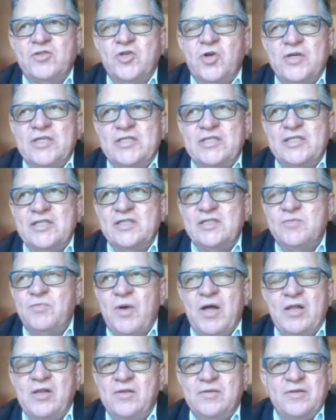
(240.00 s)
your choices,
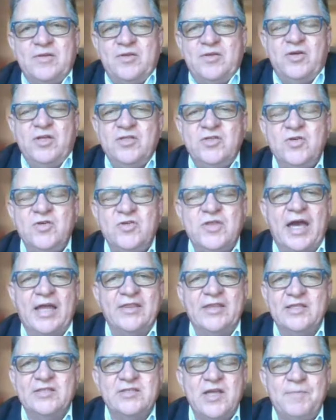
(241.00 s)
well, you can do that.
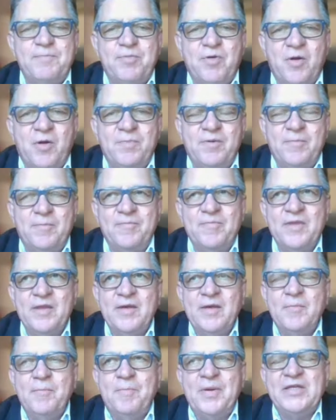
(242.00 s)
There's no problem.
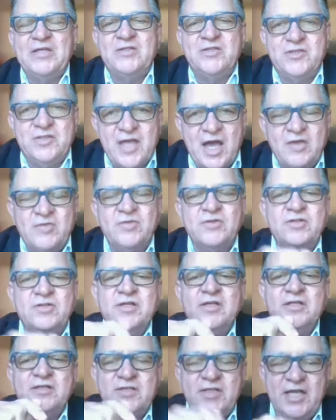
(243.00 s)
But don't
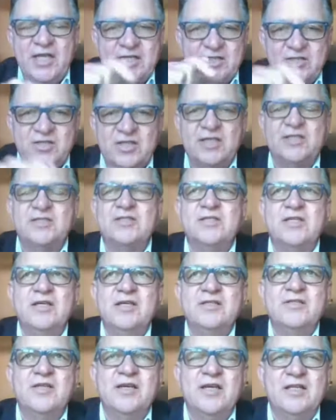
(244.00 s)
teach this
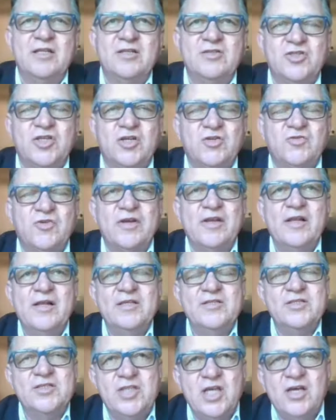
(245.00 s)
to little children,
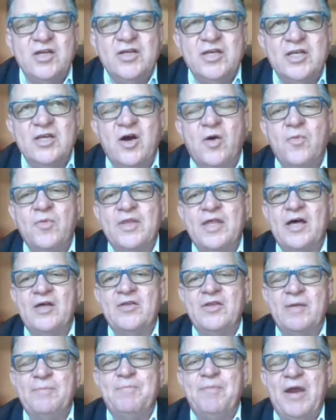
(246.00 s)
certainly not
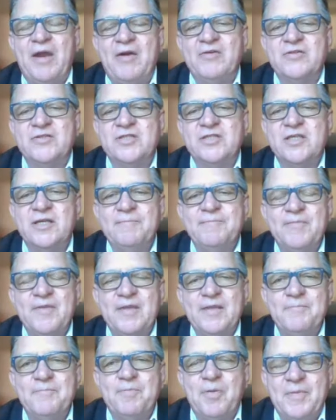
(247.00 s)
without their parents'
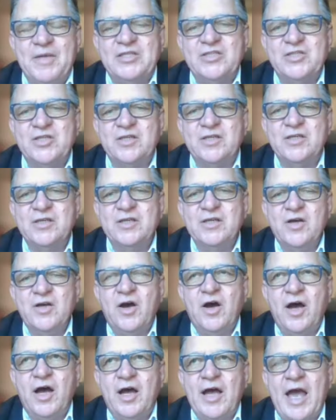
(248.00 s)
permission
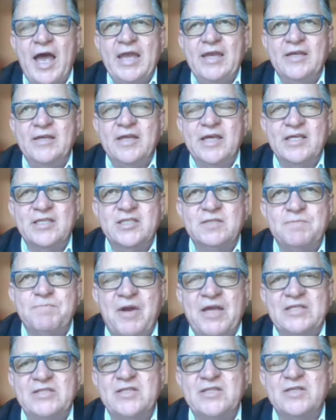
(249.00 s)
and
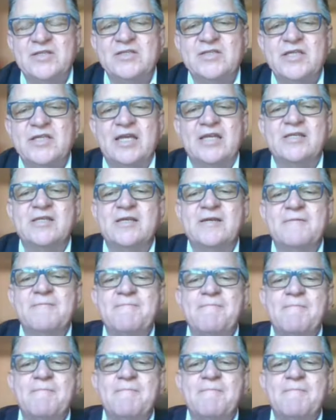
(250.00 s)
express consent.